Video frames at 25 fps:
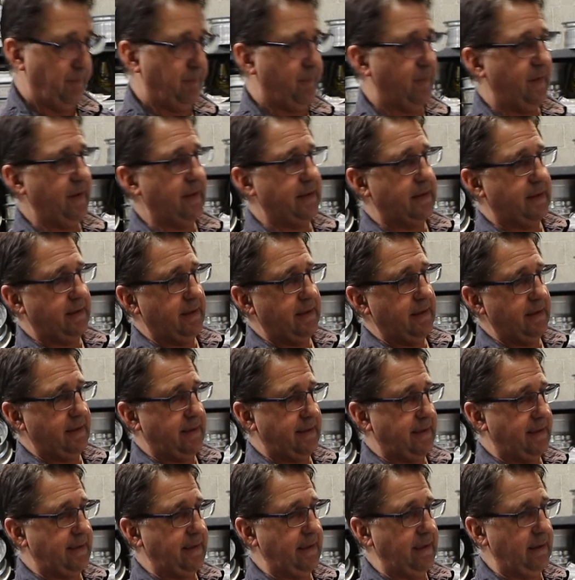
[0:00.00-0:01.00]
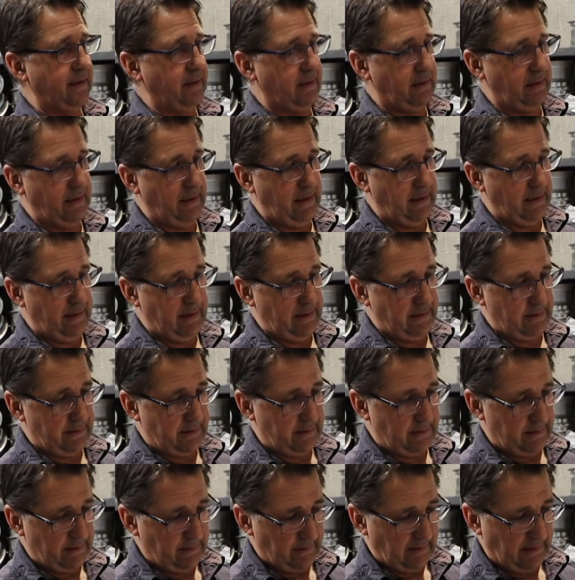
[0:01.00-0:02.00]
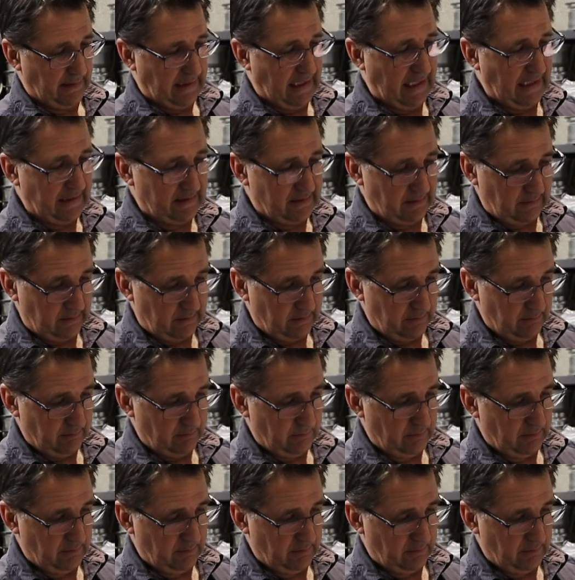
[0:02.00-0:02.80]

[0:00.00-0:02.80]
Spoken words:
this seal is cactus.